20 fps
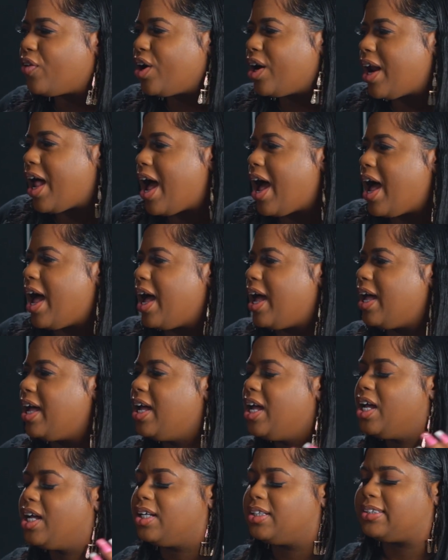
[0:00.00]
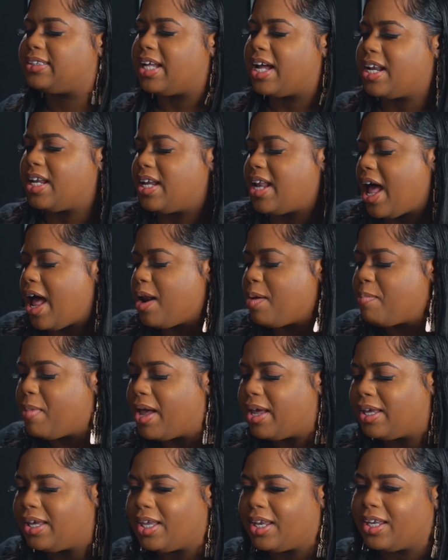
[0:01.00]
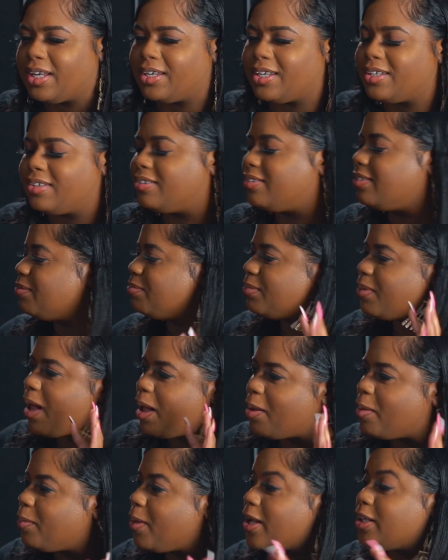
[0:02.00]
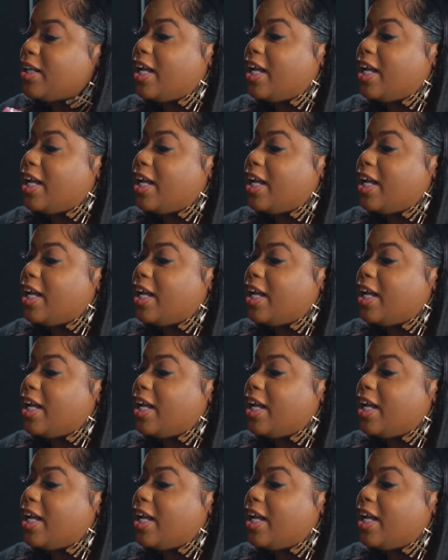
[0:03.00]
and I studied how to make it and did blah, blah, blah.